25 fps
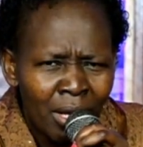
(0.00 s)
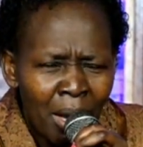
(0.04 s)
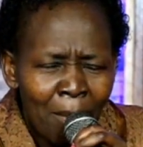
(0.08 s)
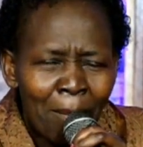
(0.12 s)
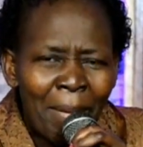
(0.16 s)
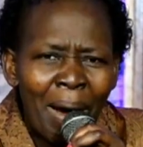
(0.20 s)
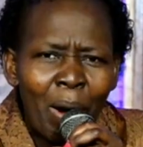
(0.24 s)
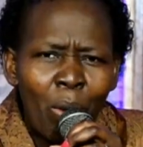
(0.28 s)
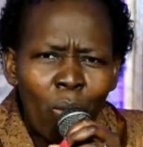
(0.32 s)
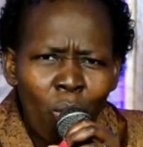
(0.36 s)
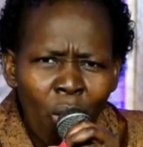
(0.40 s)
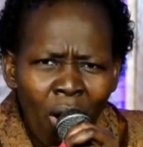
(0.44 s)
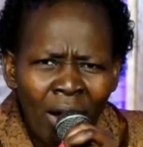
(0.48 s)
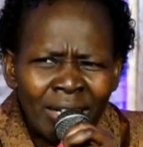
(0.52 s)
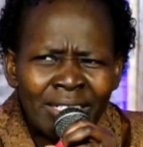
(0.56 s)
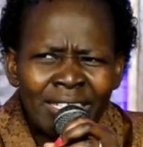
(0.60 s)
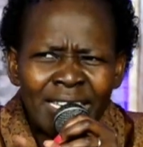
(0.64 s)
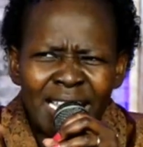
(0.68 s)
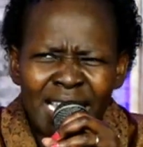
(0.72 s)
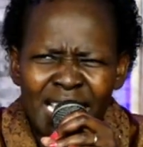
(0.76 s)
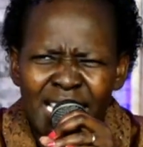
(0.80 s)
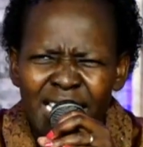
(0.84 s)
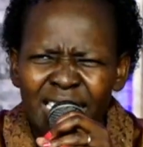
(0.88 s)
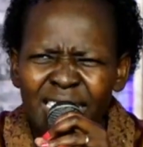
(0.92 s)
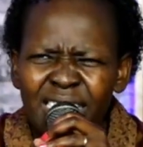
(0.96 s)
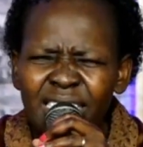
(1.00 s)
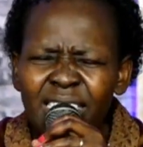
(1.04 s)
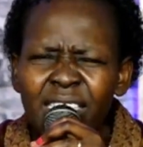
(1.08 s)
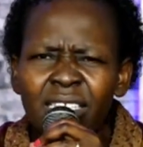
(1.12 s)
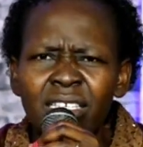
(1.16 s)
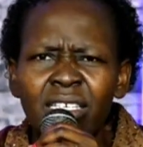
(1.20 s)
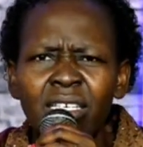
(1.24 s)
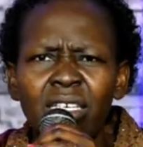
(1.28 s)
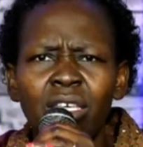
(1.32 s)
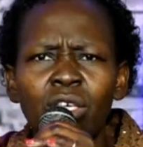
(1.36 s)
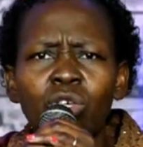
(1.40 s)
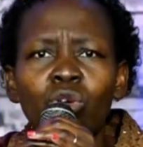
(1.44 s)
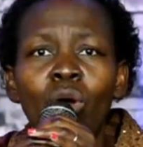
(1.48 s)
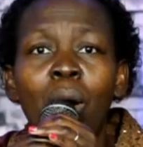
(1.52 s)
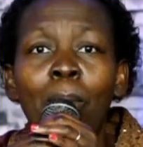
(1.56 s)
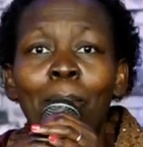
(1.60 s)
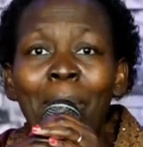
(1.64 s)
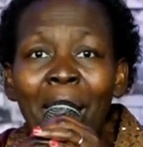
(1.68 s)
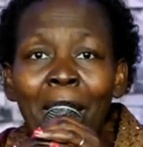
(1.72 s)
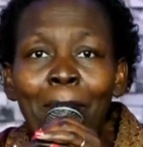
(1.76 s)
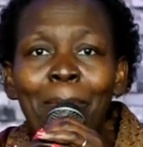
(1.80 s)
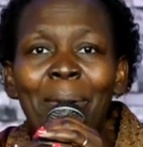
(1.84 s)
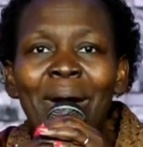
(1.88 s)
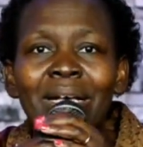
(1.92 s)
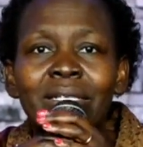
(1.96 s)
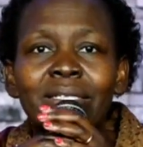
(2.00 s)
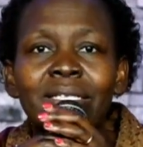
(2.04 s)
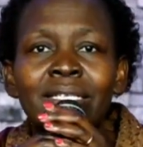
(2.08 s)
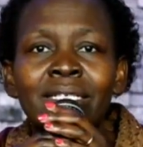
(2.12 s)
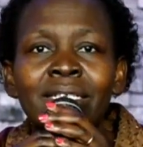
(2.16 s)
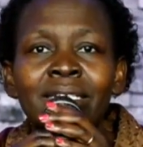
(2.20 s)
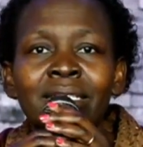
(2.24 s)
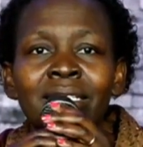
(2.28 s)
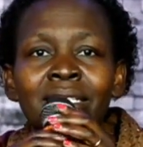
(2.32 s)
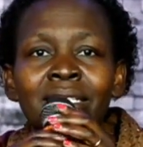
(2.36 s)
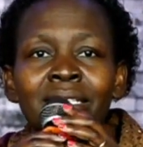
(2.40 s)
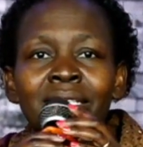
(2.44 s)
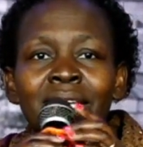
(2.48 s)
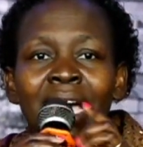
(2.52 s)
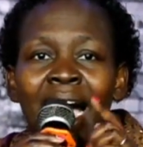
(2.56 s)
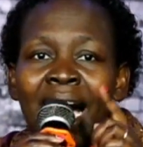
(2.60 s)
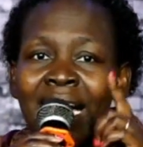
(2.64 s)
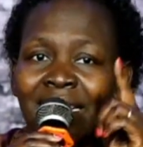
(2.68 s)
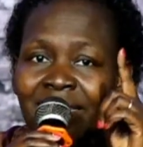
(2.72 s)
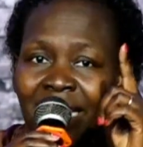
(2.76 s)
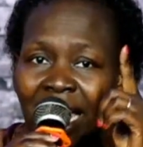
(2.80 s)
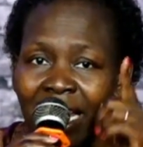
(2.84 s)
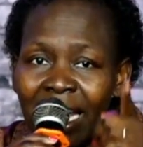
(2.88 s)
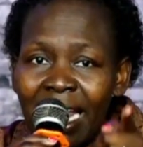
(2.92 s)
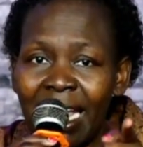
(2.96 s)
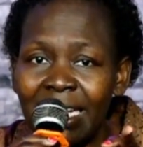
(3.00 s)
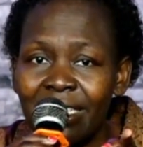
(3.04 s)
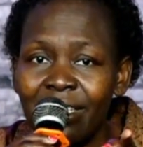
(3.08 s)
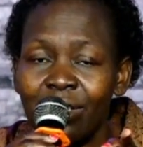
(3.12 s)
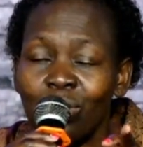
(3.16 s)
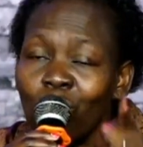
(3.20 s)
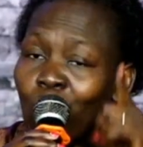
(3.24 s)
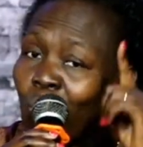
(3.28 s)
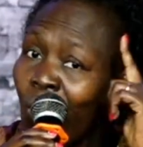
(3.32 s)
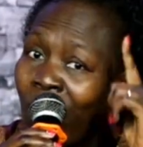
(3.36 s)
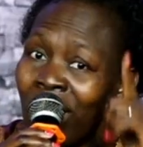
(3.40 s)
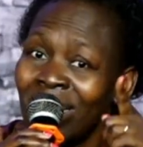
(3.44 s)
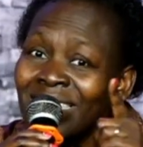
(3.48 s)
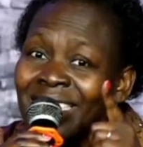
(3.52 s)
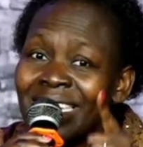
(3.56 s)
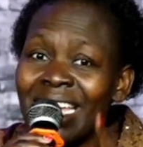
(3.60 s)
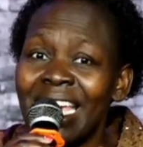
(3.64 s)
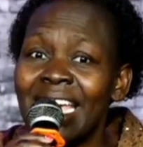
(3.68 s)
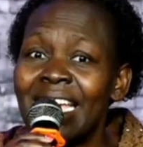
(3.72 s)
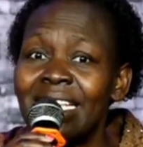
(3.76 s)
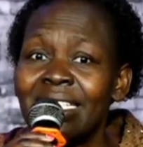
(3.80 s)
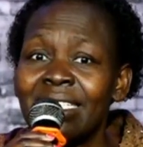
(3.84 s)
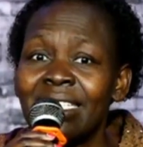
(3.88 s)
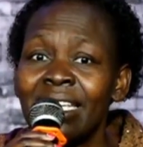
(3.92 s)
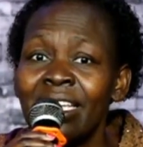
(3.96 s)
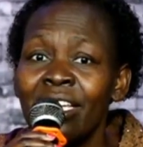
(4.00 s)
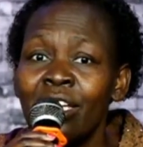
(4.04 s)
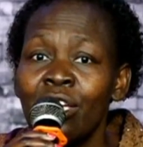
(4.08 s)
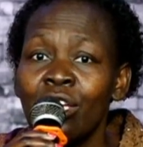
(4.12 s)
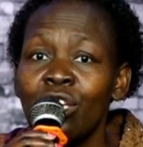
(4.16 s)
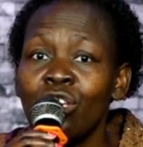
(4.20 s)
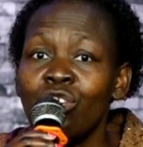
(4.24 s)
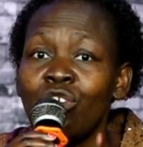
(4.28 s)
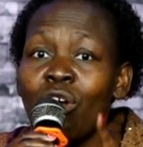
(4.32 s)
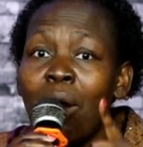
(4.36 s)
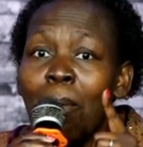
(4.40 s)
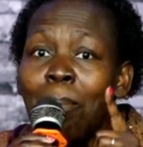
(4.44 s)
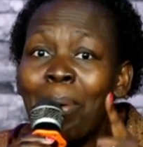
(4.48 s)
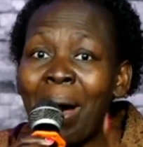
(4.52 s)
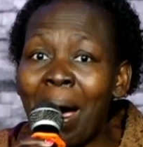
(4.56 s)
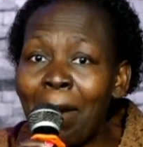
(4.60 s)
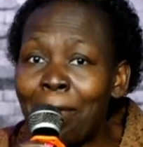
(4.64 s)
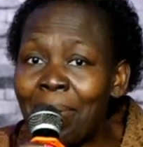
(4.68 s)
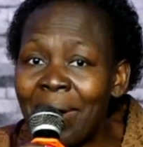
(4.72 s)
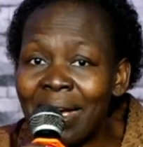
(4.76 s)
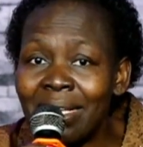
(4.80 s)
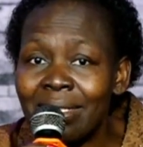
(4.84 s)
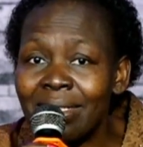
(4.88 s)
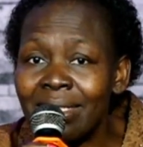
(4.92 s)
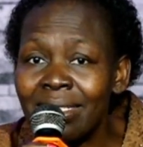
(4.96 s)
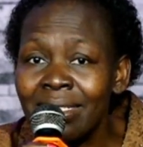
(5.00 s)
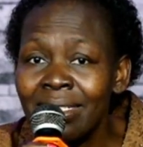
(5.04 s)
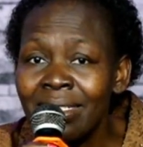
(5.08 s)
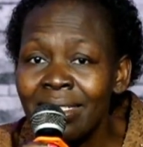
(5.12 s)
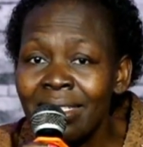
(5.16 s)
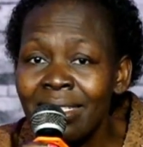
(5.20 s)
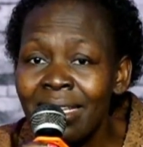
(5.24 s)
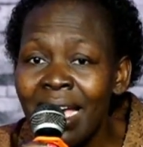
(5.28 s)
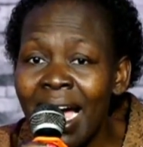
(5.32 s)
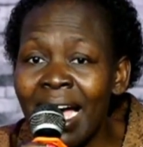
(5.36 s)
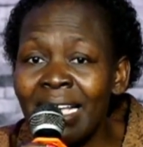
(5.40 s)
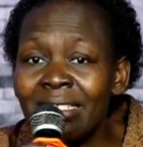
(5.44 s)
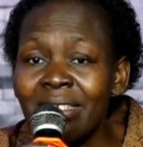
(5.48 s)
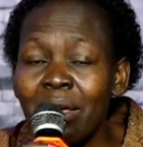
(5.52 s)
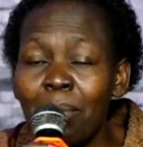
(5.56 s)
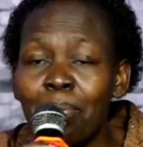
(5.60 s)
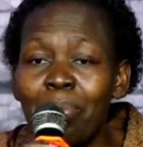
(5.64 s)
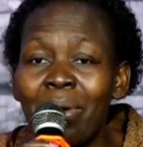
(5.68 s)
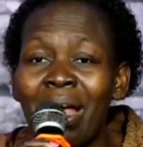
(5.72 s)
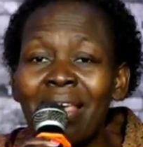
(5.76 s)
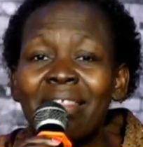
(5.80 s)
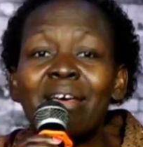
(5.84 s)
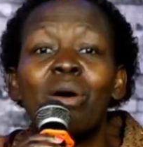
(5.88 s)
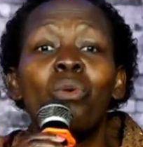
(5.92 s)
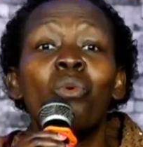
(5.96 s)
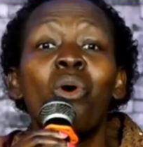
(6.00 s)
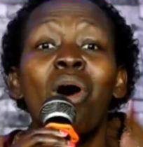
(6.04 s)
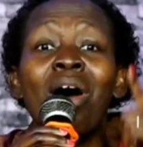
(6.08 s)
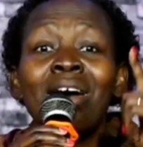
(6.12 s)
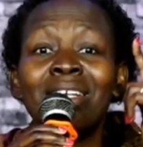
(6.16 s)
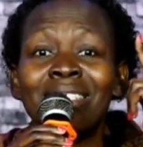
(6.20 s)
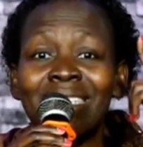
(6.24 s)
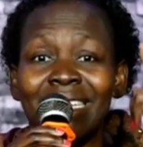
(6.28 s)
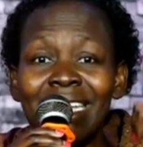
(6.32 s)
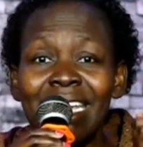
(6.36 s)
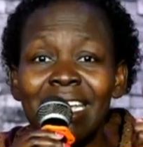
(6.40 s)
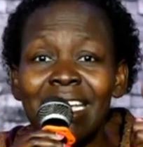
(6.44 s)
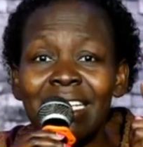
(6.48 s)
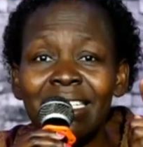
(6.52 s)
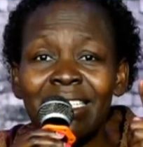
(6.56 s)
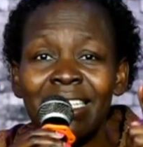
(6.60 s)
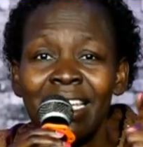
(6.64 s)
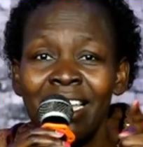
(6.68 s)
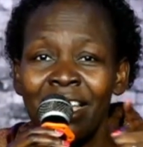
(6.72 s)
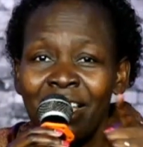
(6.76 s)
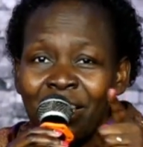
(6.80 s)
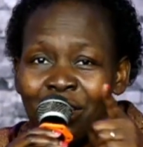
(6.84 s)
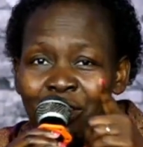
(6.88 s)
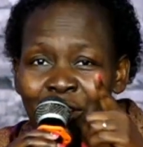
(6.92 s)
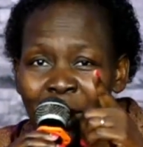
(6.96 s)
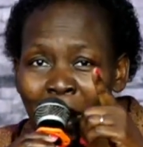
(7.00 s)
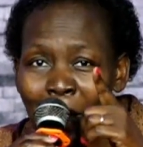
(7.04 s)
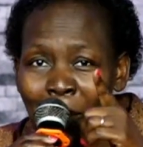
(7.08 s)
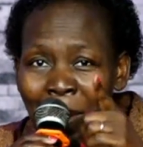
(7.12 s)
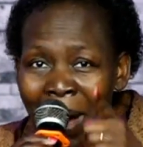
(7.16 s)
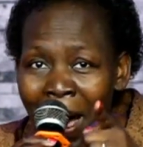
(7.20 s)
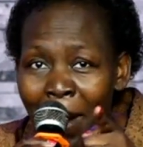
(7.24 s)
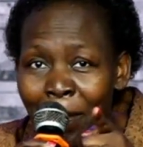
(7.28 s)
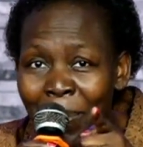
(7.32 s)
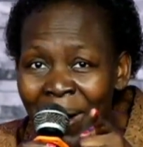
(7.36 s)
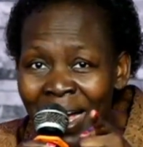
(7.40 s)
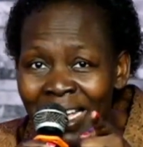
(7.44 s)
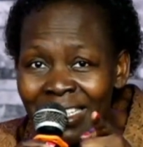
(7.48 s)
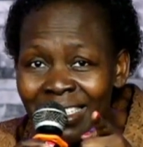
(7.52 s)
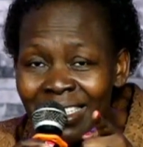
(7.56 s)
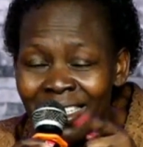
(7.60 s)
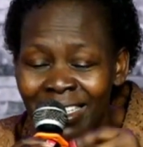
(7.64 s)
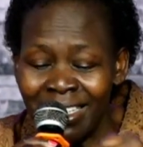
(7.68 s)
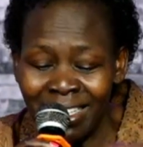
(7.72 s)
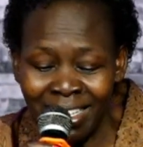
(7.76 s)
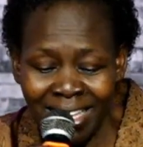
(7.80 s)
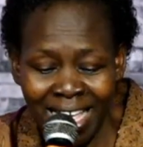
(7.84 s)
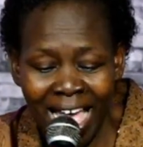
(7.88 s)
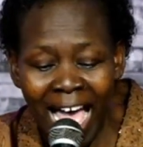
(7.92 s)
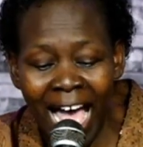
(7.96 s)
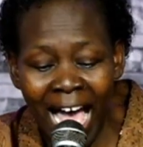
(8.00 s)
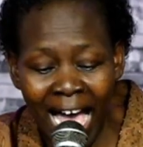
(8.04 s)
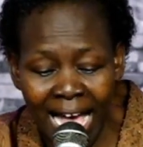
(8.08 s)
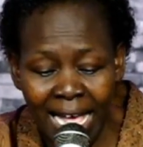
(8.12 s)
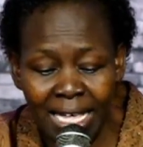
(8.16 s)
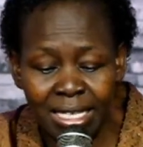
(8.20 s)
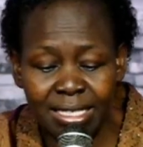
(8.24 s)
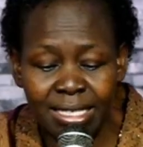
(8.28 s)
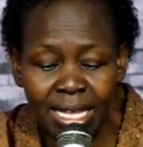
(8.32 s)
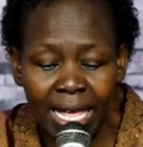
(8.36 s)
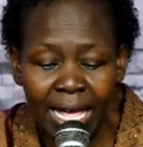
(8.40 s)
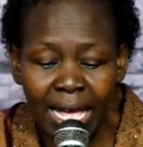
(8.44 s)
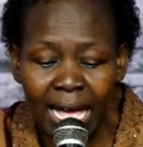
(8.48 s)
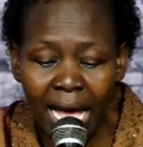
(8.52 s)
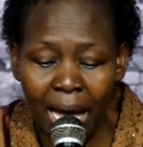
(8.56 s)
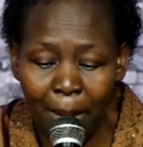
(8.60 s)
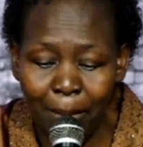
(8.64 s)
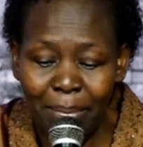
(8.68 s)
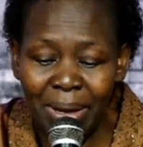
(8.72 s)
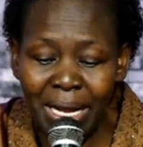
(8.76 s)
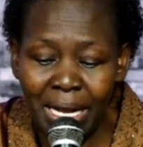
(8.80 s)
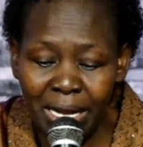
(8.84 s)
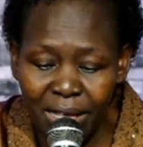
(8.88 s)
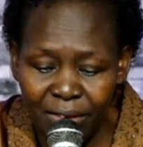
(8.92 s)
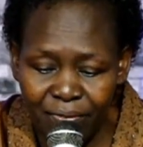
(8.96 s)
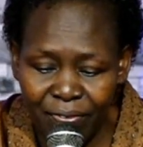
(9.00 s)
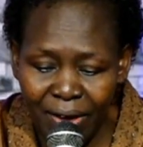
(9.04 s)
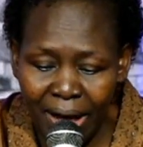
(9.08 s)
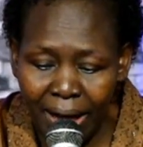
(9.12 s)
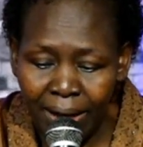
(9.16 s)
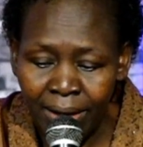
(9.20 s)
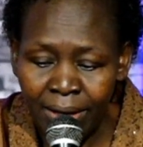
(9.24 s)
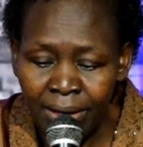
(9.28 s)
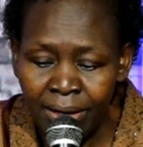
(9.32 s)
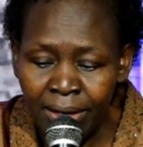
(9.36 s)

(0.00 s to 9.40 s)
But what is your purpose as a lady? What is your purpose as a brother? What is your purpose as a believer?